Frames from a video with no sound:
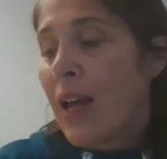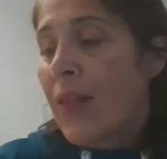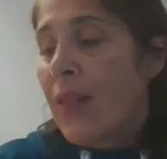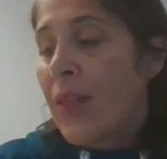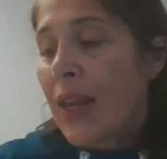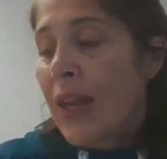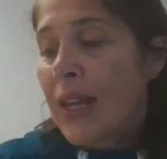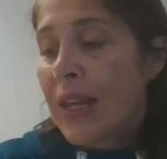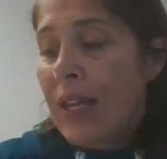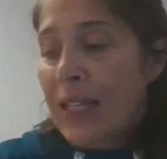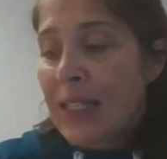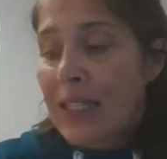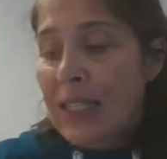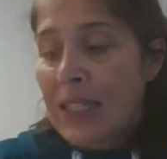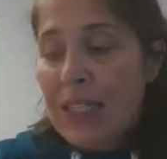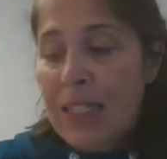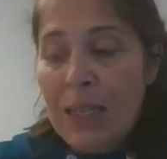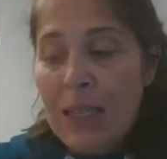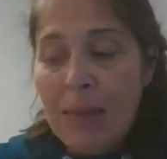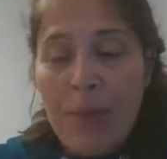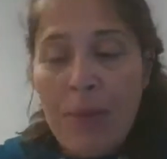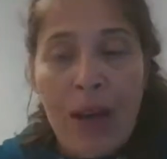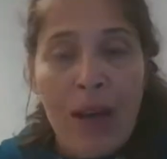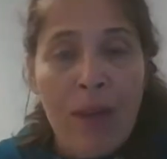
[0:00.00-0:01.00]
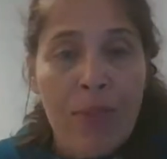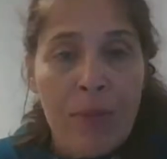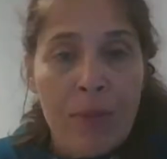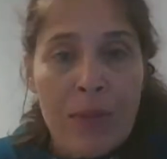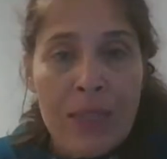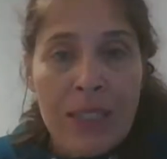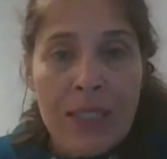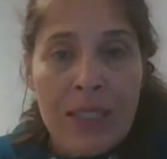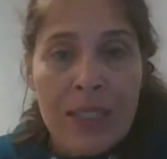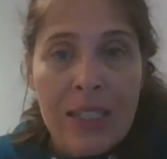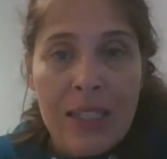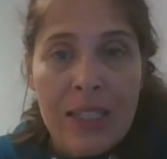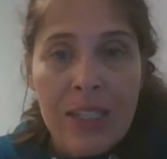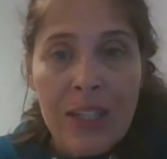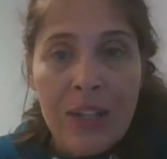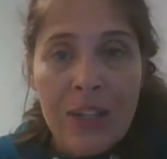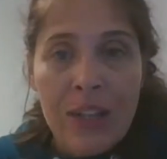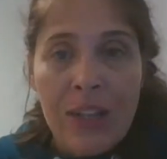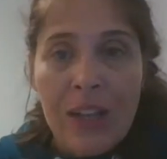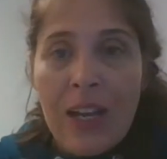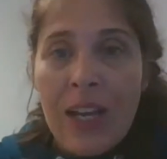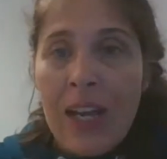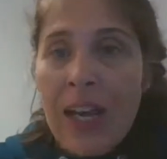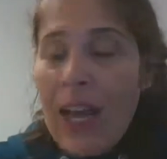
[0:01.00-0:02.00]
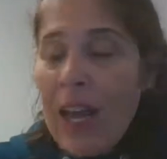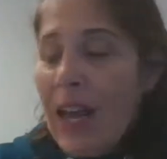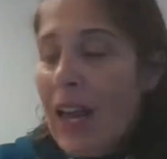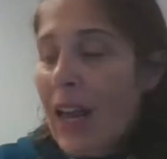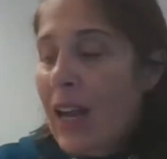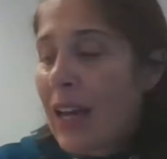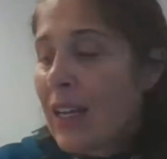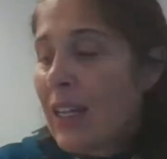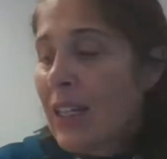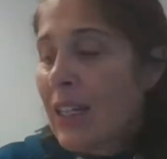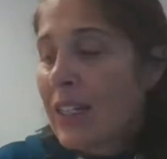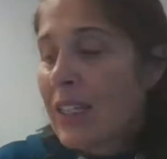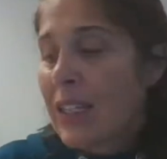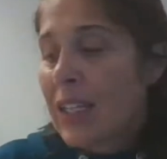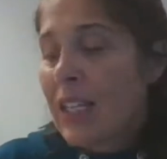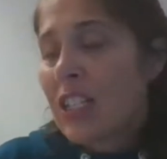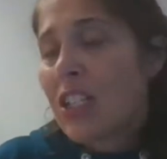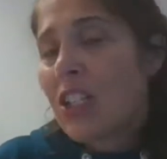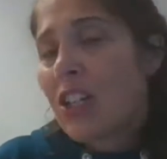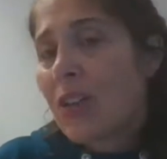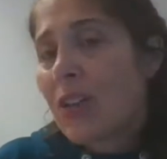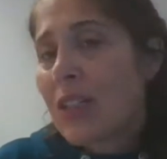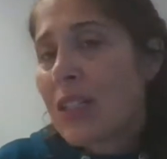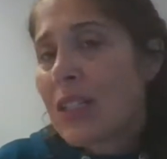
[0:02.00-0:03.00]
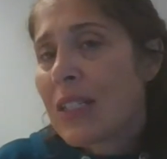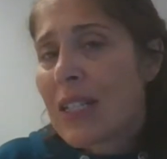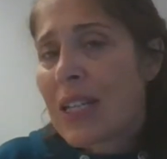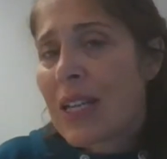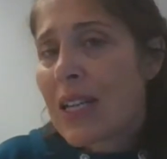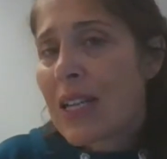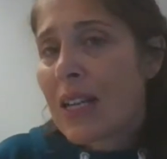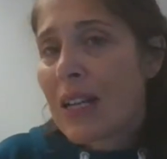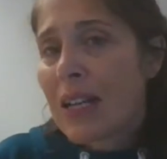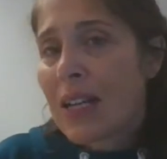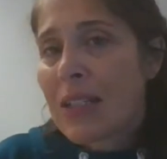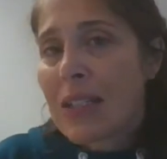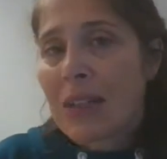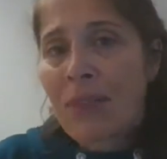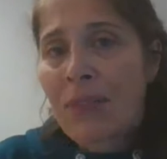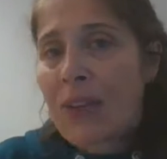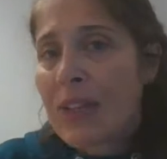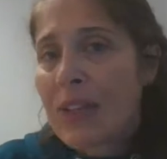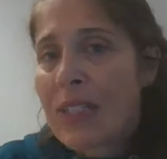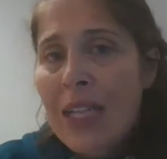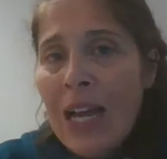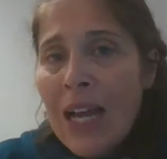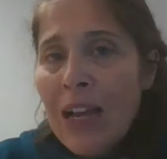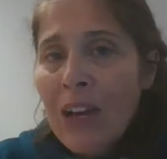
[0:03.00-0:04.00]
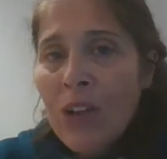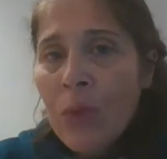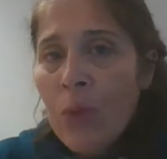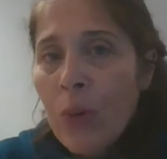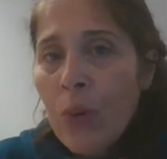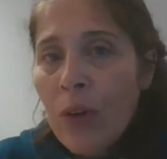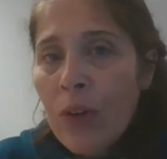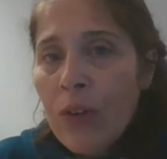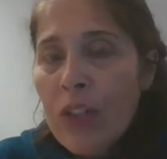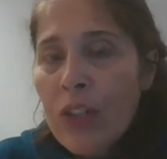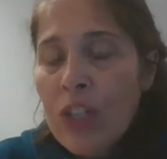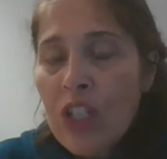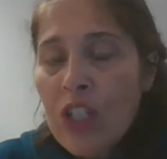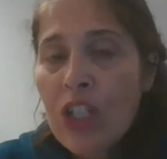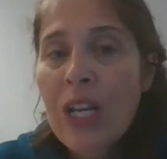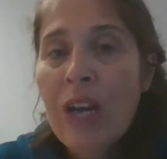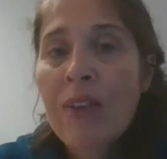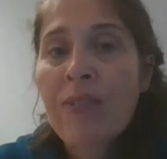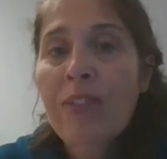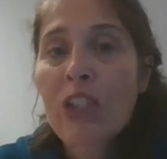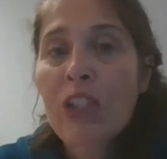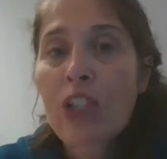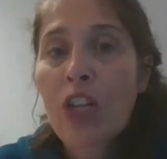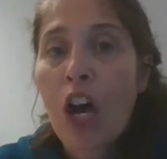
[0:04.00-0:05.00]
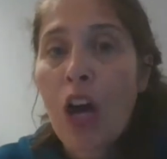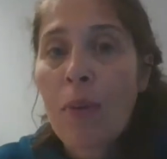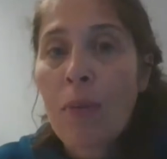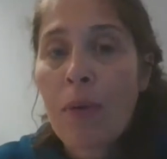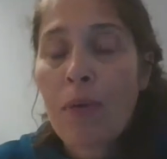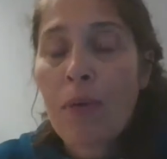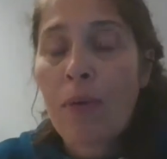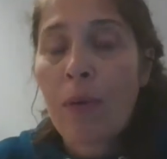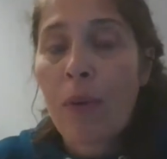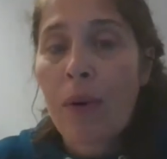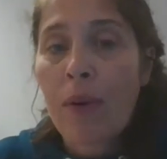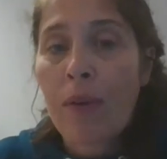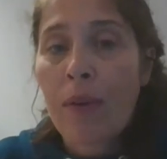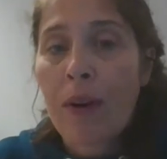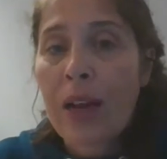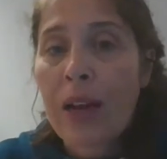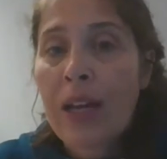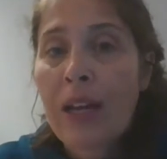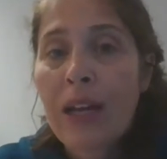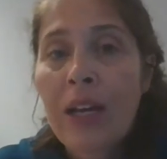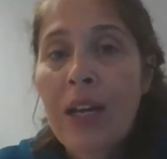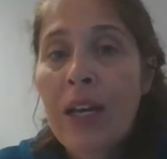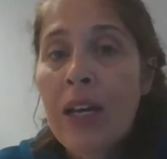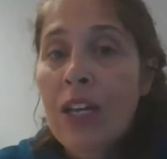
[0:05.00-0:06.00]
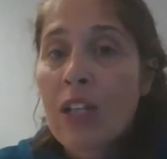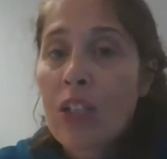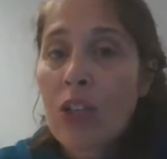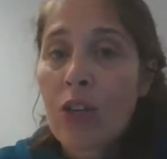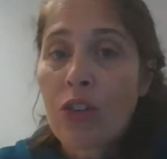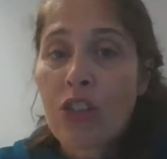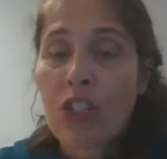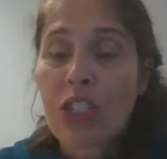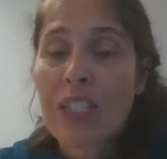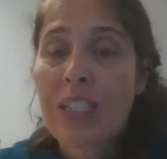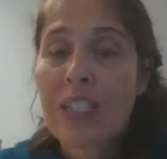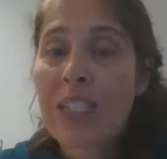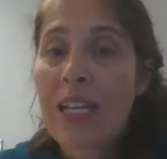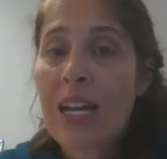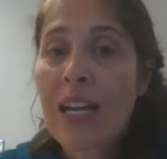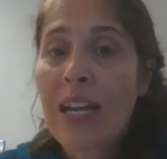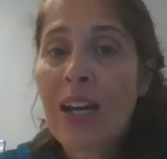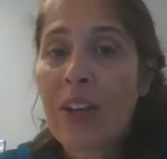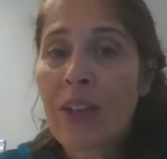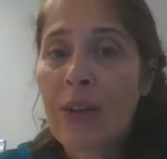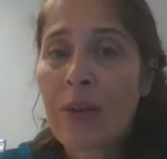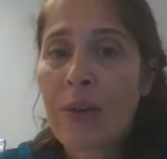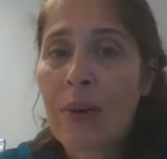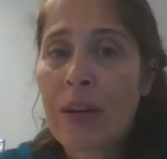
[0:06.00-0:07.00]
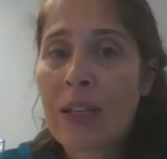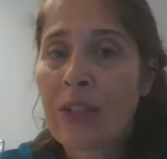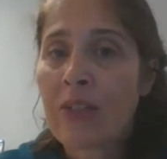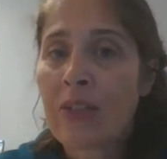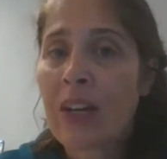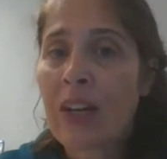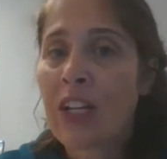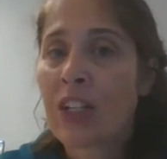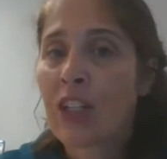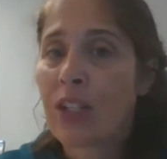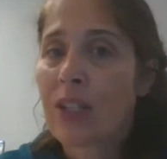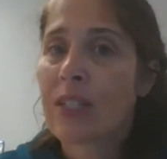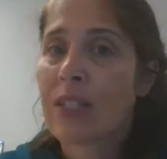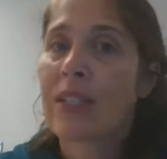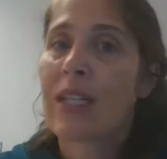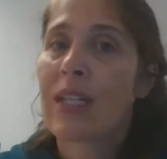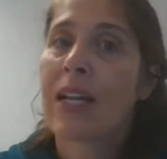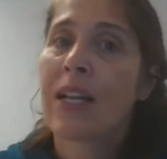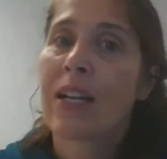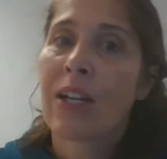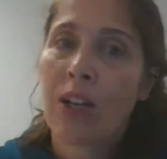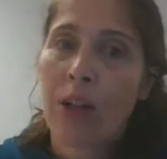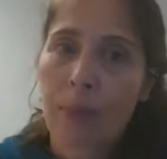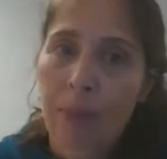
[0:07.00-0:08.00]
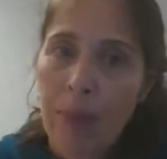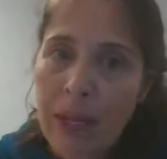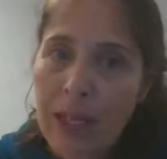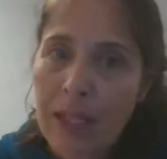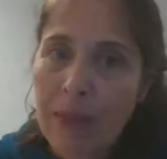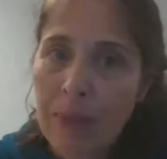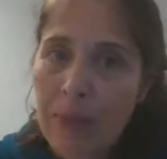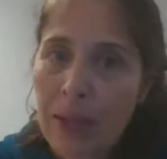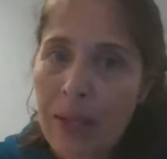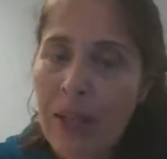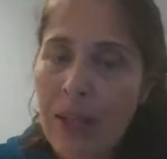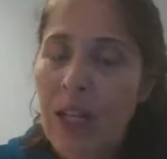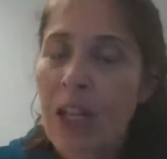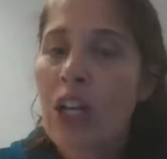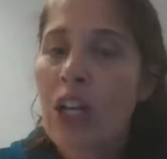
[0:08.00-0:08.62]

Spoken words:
Then he gets this email from his sister, and his sister is seeing a different side of the world that she never saw before, right? So she stayed on the reservation, stayed in her basement.